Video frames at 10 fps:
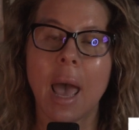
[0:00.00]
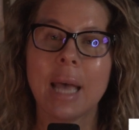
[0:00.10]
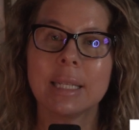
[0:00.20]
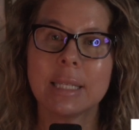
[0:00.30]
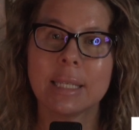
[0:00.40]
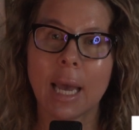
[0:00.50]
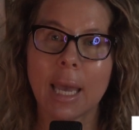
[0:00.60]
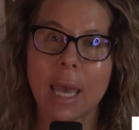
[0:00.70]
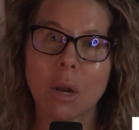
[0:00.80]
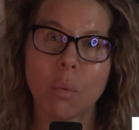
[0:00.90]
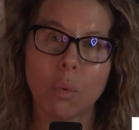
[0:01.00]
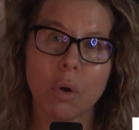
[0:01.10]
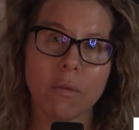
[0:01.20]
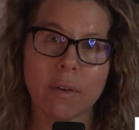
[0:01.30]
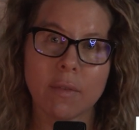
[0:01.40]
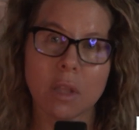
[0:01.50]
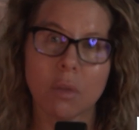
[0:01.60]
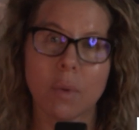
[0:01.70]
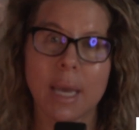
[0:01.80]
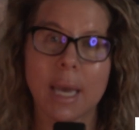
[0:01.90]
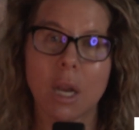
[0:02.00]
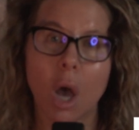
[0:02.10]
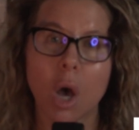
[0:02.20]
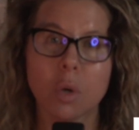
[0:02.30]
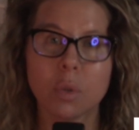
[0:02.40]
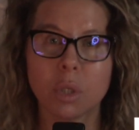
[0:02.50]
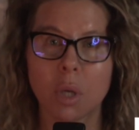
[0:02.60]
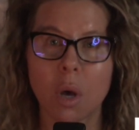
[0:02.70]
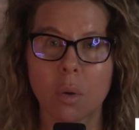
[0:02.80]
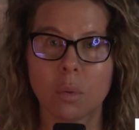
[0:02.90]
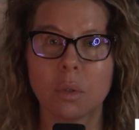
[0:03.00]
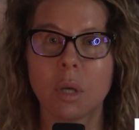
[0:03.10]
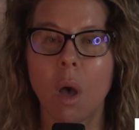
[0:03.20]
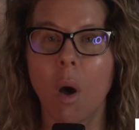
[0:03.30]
and second, Route 53 can host zones